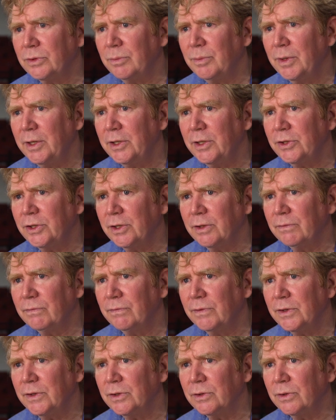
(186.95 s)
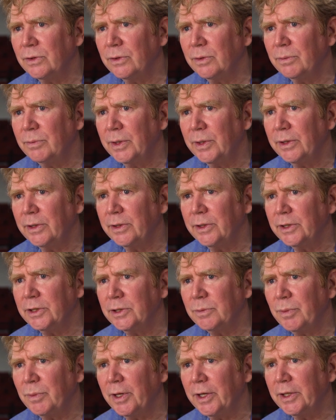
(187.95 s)
diminishing physical abilities
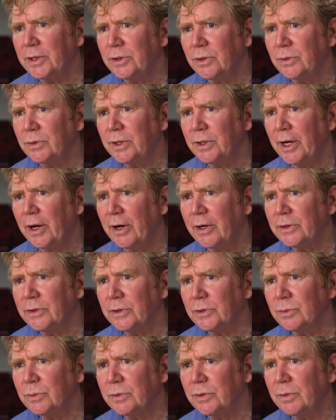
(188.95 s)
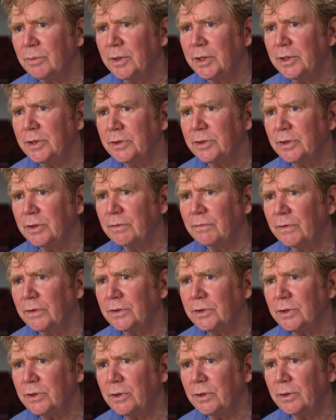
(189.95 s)
playing two characters with diminishing
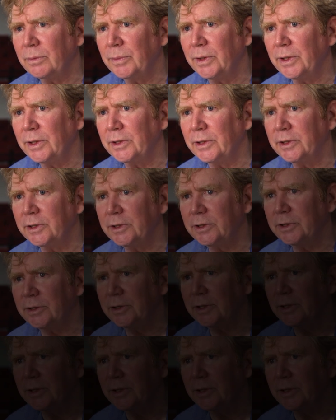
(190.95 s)
physical abilities.